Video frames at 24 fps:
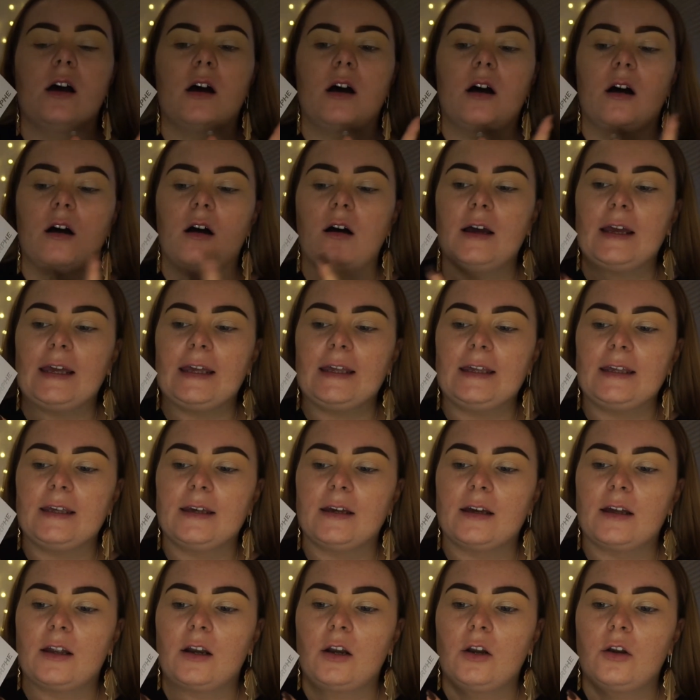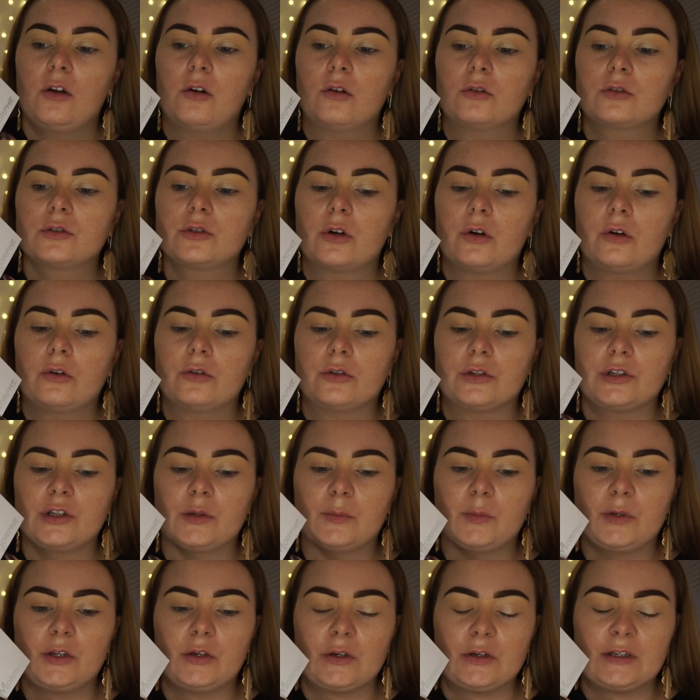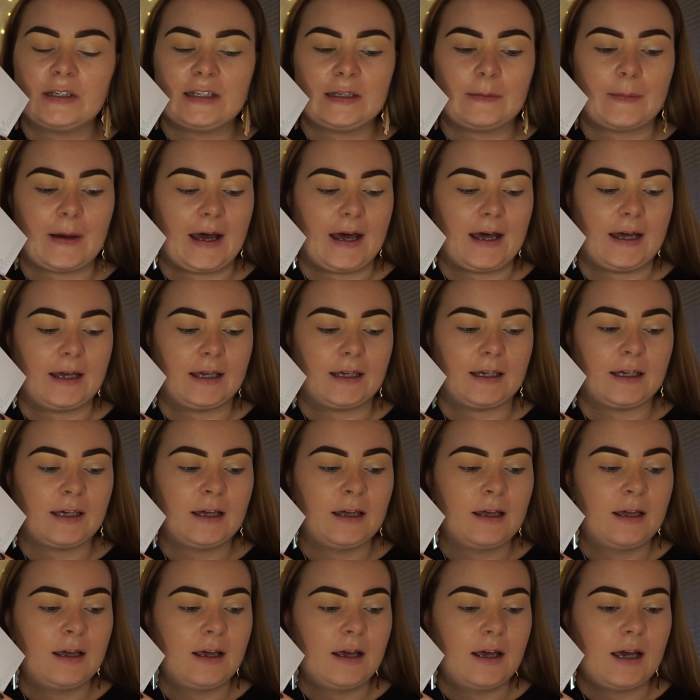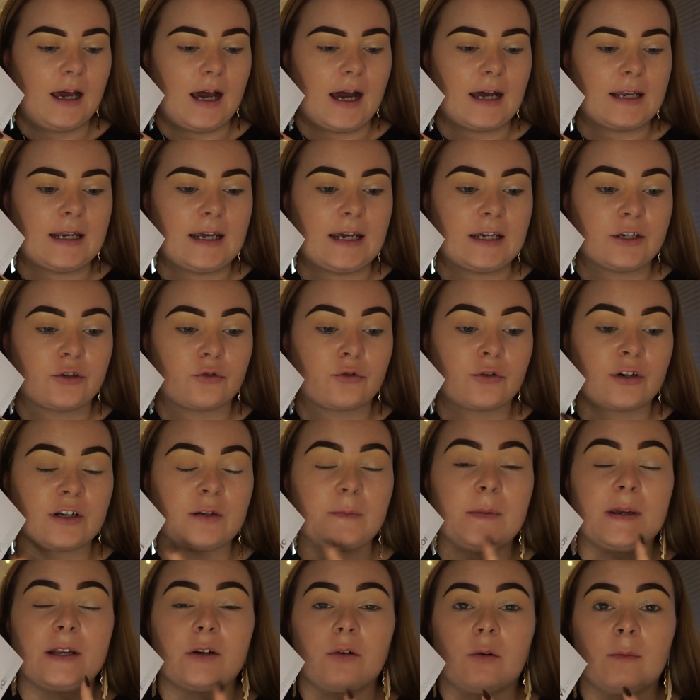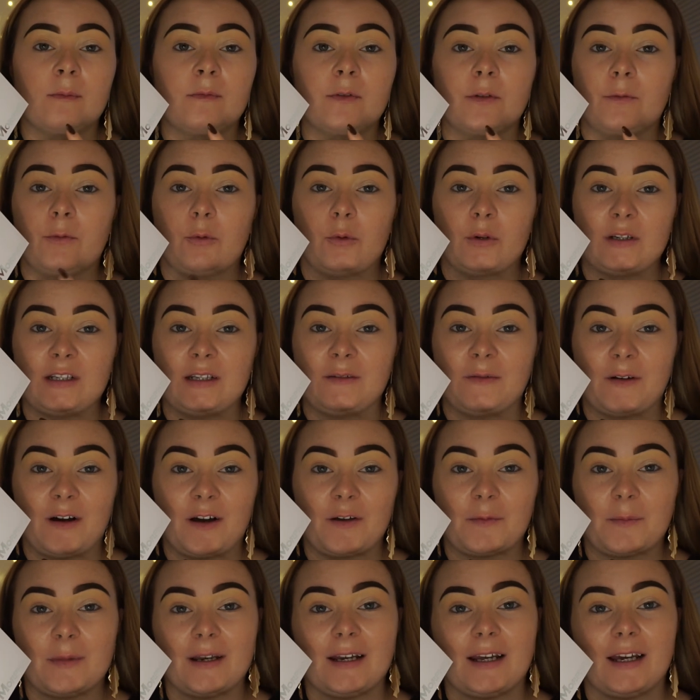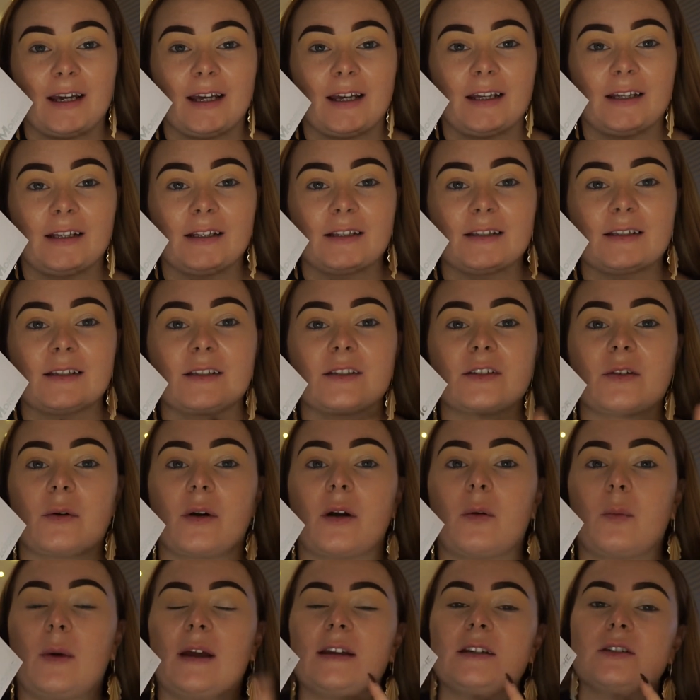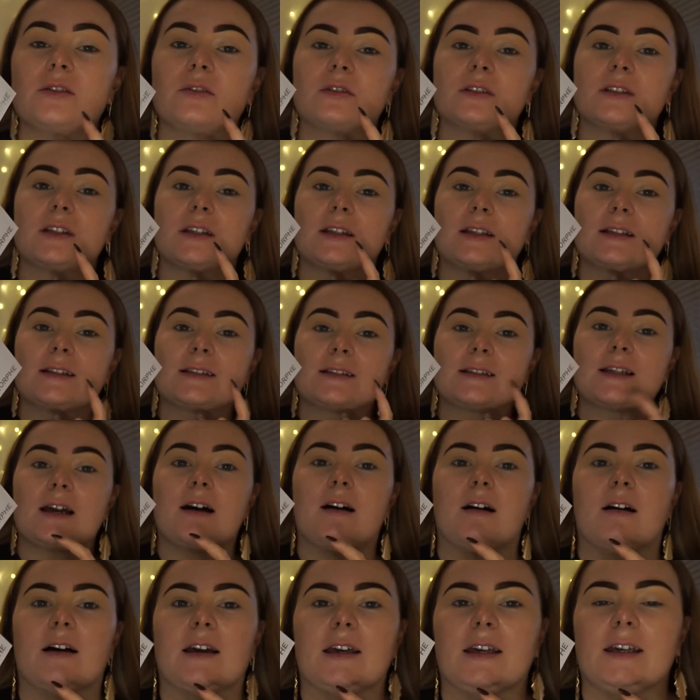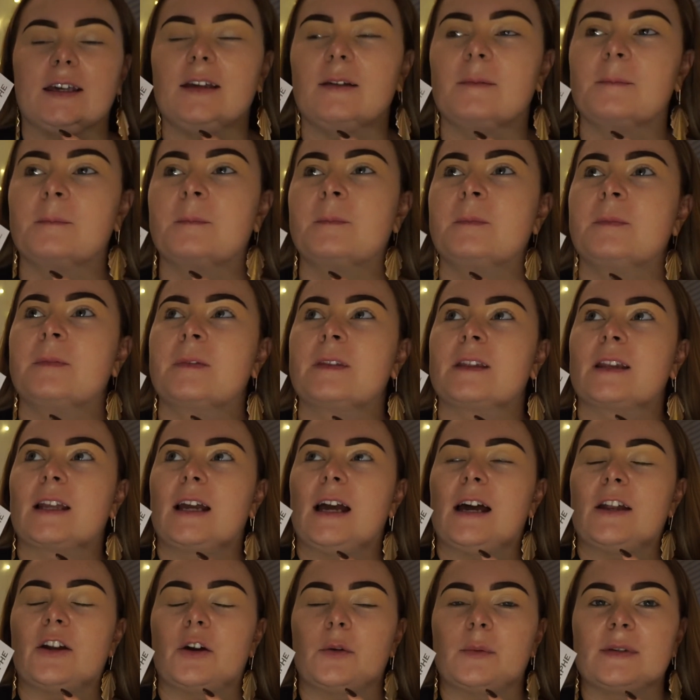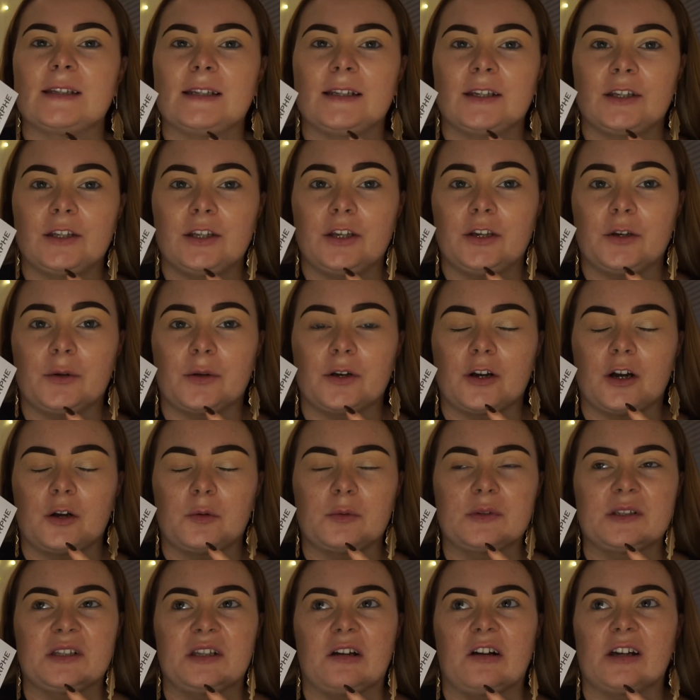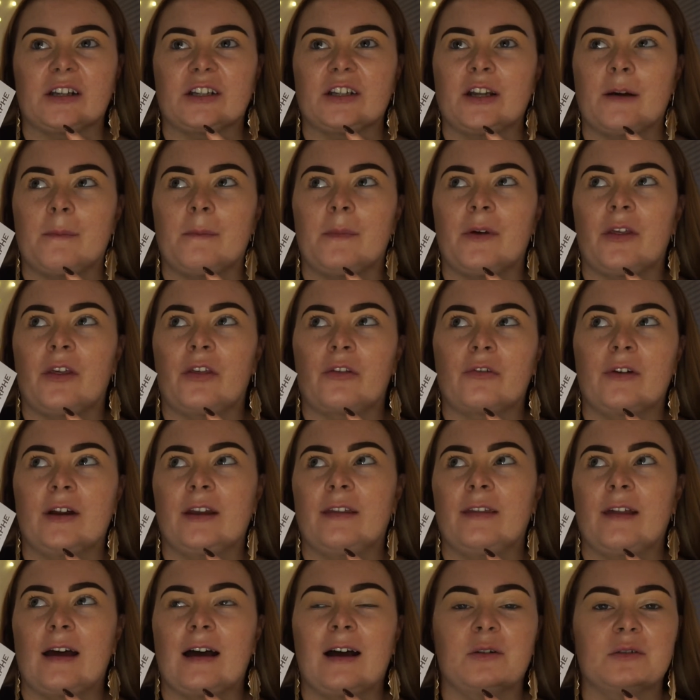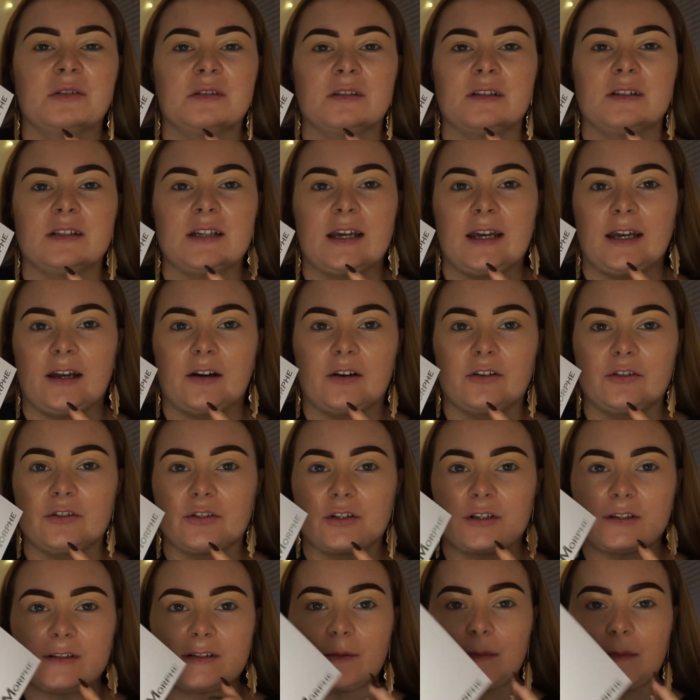I logged on to Beauty Bay and it had already been on for 45 minutes. So I went onto the site and I was in a queue and I was like number 3,800 and